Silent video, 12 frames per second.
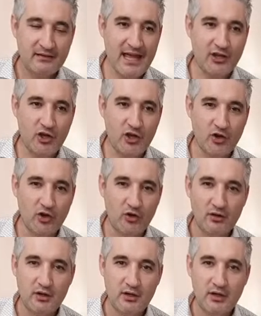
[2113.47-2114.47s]
Thank you.
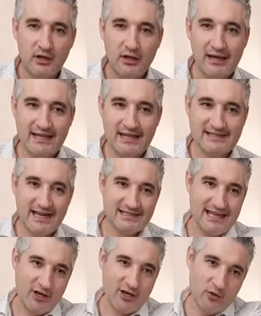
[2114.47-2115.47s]
Let's start
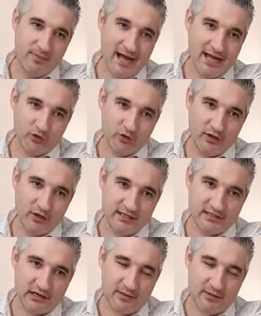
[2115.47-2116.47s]
saying goodbye to
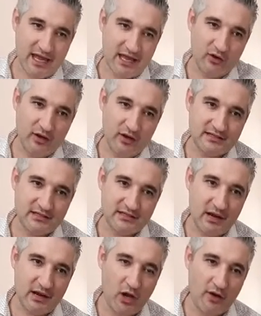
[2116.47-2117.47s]
Instagram. Thank you,
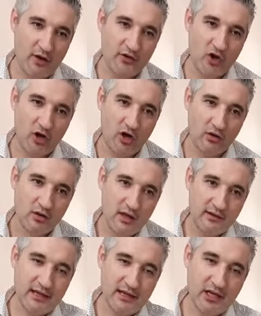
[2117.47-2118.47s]
Instagram. We love you all.
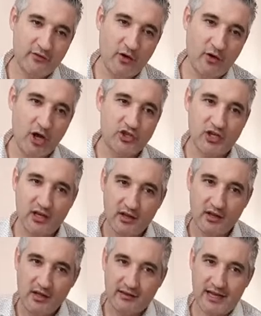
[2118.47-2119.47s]
Thank you for watching.
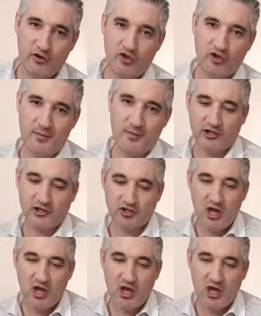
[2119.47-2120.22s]
Thank you so much.